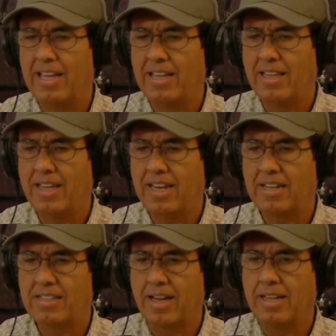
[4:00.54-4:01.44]
you get a
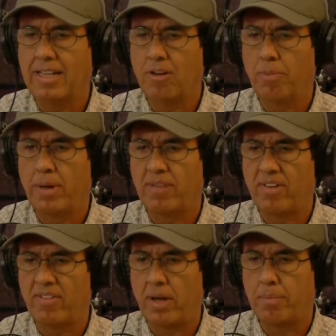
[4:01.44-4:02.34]
tiny little bit of
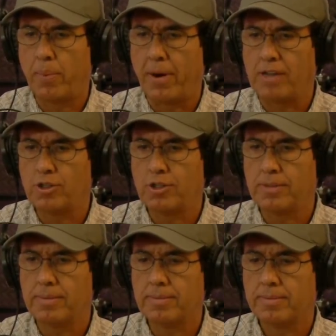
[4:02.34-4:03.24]
a
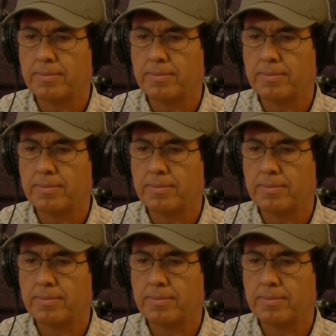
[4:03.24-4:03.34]
vibration,